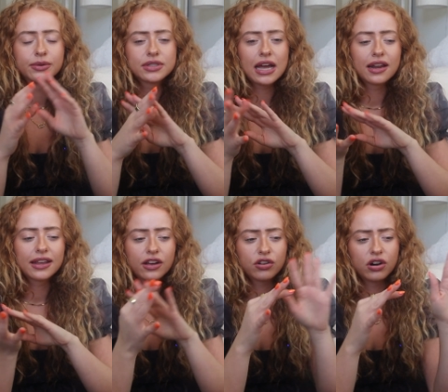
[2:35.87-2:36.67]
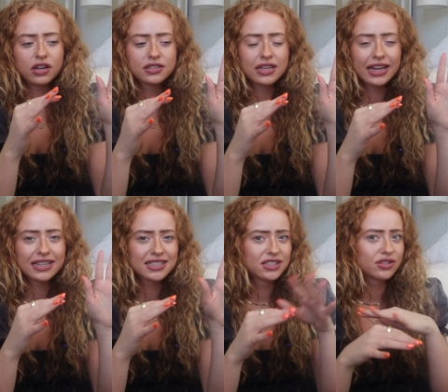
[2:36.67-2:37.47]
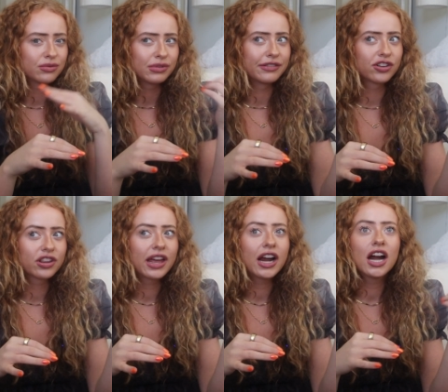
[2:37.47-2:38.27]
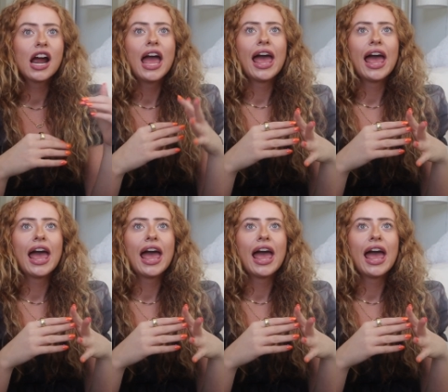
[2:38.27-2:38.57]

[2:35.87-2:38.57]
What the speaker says: It was kind of like across, I guess it's the river there.